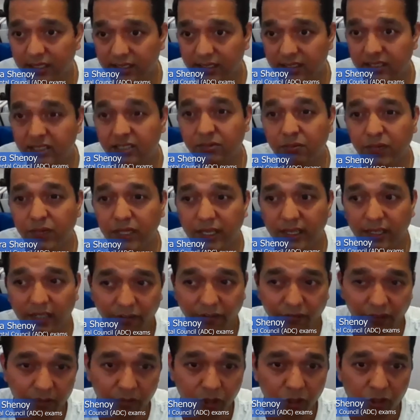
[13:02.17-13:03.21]
assessment,
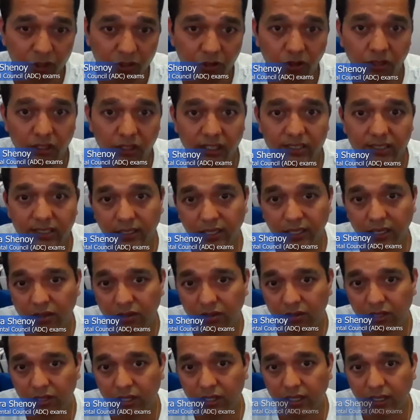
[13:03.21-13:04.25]
if I'm not wrong, is
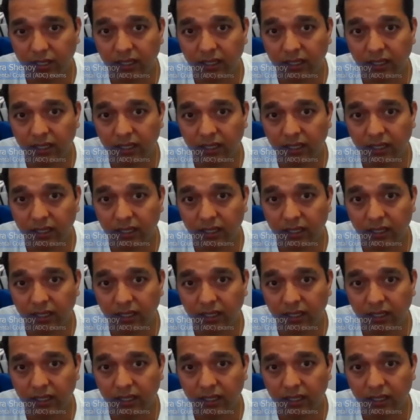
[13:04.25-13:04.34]
around